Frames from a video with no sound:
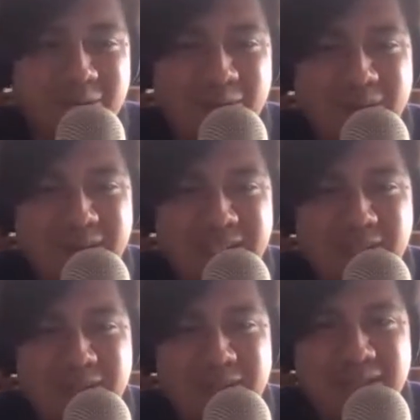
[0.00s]
about
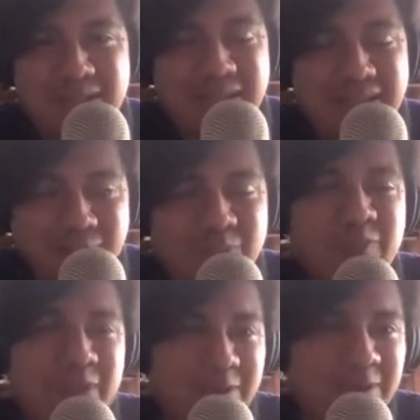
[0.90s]
DBT, you've
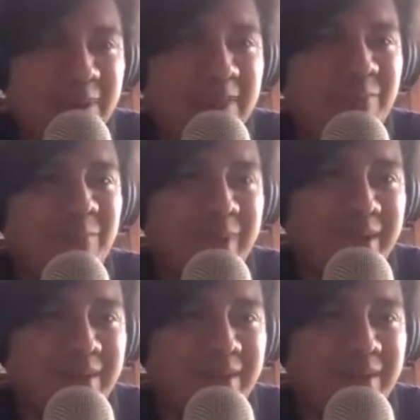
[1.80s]
literally been